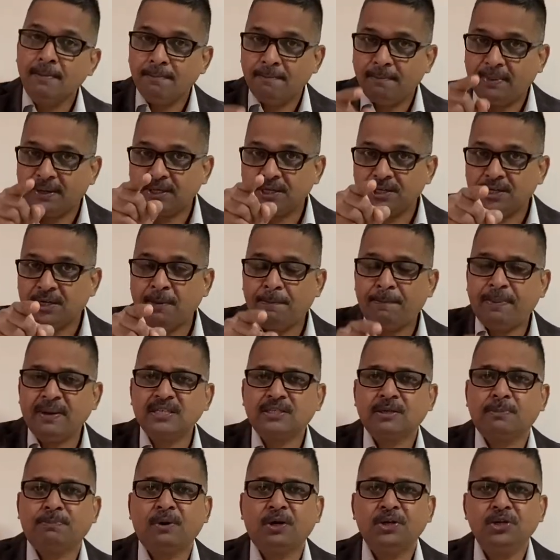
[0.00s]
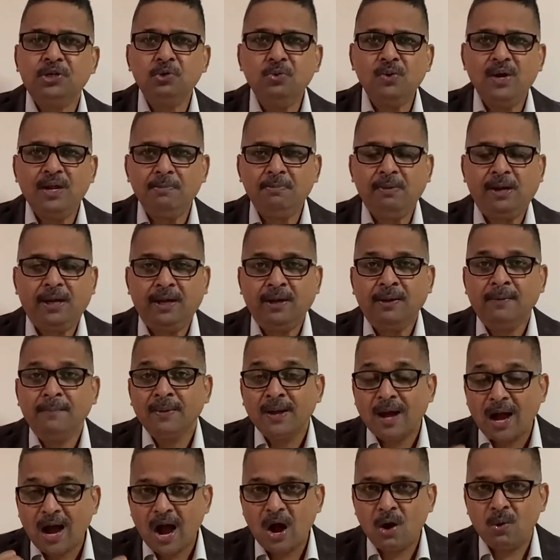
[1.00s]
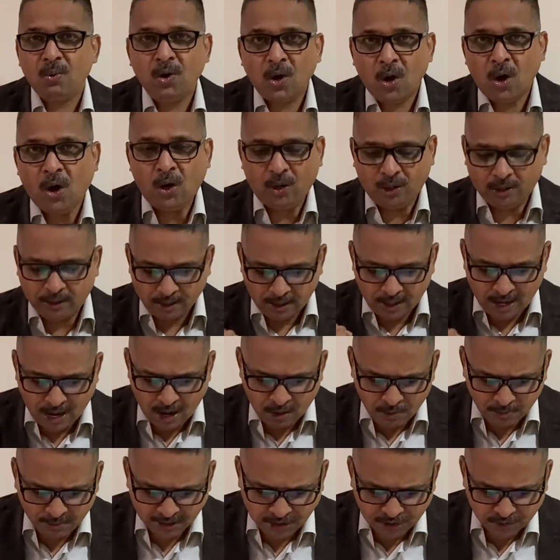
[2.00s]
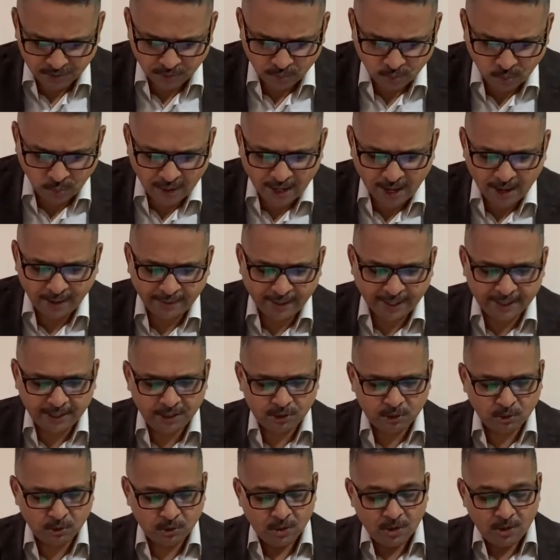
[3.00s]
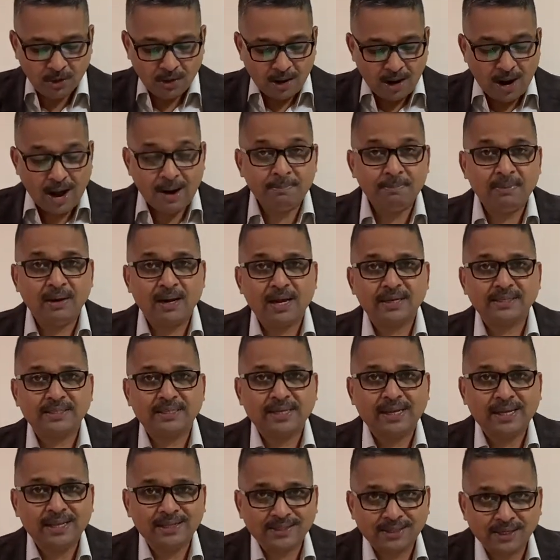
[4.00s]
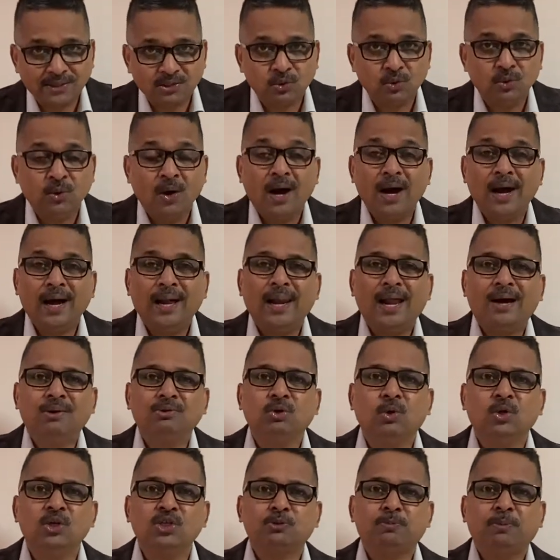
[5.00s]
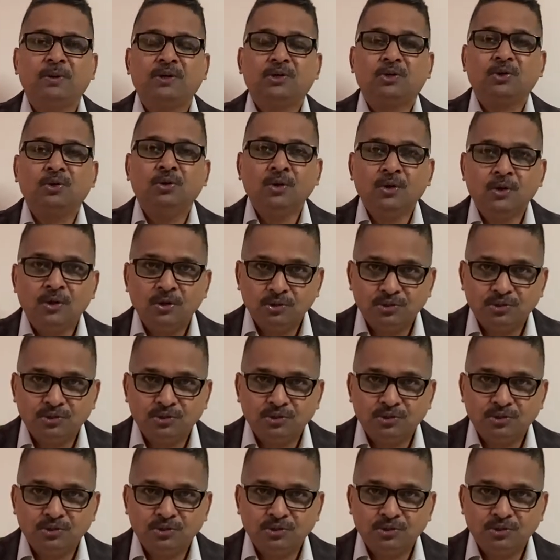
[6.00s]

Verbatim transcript: but it depends upon you and me how long how much we are ready to humble ourselves and to allow the holy spirit to